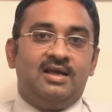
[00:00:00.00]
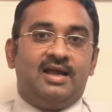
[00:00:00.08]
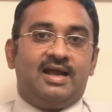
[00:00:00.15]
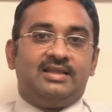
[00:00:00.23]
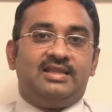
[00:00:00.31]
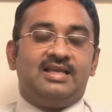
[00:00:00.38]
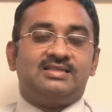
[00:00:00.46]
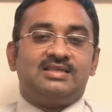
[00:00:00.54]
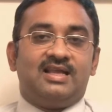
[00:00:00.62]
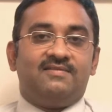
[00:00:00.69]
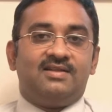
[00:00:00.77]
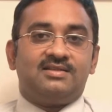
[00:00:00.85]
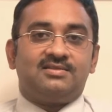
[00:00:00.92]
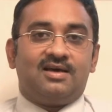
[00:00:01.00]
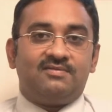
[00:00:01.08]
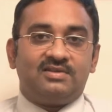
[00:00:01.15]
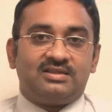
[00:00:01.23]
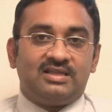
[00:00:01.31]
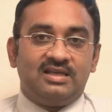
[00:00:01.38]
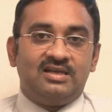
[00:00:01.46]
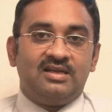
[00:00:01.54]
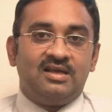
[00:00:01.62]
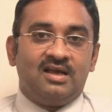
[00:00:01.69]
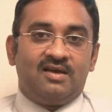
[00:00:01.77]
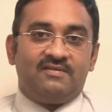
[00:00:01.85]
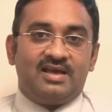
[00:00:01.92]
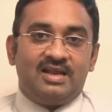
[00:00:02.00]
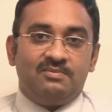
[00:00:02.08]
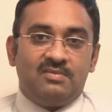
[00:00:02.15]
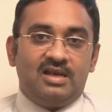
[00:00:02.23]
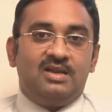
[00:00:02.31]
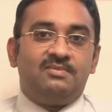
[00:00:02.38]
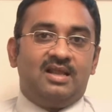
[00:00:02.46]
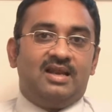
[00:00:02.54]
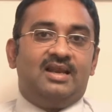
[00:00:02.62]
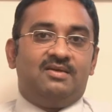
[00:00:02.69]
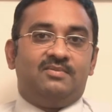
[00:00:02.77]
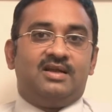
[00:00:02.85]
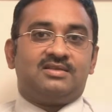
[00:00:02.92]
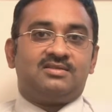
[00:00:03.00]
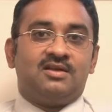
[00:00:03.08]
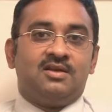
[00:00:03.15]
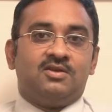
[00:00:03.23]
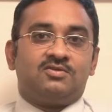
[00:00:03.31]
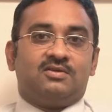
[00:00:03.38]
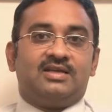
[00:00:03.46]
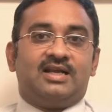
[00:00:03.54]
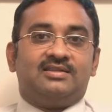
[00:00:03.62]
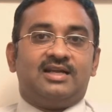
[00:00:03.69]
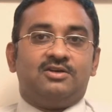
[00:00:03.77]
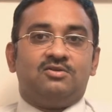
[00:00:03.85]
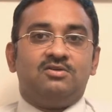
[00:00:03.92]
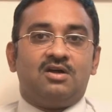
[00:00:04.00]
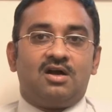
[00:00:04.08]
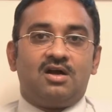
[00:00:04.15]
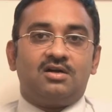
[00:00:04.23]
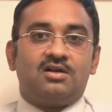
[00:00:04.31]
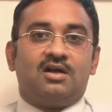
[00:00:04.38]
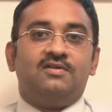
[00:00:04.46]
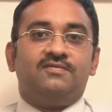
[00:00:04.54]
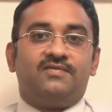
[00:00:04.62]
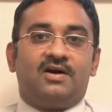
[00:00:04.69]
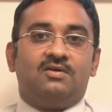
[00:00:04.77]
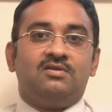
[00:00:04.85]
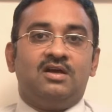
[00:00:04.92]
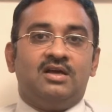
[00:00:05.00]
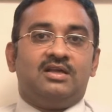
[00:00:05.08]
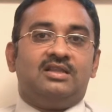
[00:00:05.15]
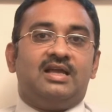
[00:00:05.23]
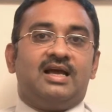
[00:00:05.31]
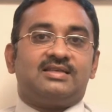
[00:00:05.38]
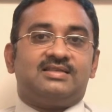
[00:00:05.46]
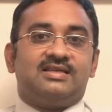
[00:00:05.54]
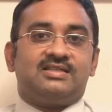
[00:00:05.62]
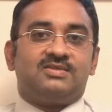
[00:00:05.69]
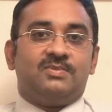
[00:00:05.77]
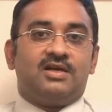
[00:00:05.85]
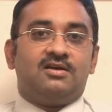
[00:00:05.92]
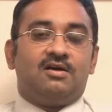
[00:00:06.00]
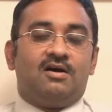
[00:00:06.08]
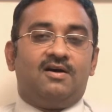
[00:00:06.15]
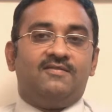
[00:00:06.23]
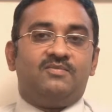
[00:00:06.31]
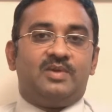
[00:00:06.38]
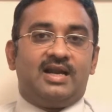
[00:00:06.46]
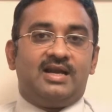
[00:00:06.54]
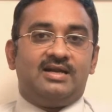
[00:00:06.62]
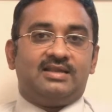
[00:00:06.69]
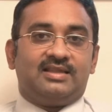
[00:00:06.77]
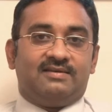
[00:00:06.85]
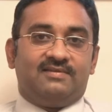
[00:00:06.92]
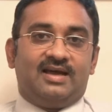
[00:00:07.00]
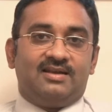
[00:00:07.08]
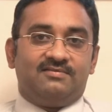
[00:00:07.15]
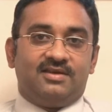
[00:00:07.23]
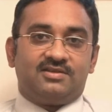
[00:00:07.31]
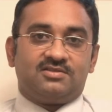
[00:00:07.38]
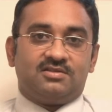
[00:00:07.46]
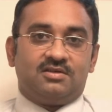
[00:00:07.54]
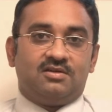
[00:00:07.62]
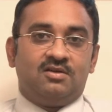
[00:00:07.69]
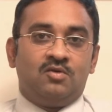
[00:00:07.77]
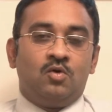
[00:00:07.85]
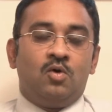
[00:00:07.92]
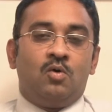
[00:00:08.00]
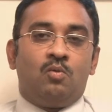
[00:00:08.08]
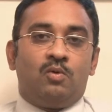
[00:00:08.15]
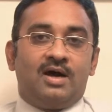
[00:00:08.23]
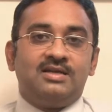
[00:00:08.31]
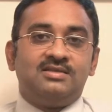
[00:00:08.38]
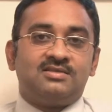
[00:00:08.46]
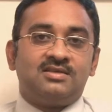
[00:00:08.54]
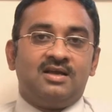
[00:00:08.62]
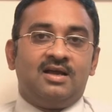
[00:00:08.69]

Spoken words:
and these levels are within very minimal limits so that they do not confound the assessment of brain death evaluation. Once